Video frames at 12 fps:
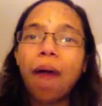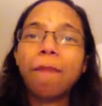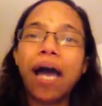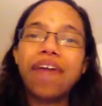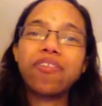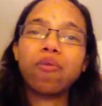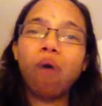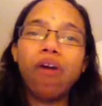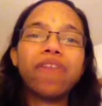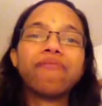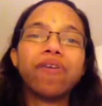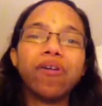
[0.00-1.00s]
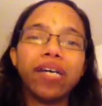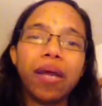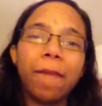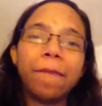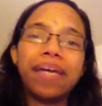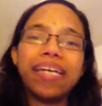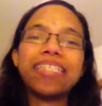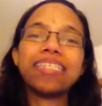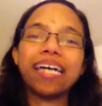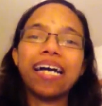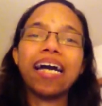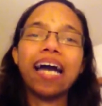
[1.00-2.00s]
by the wonderful and
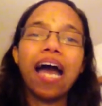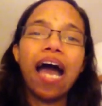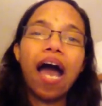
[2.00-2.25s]
amazing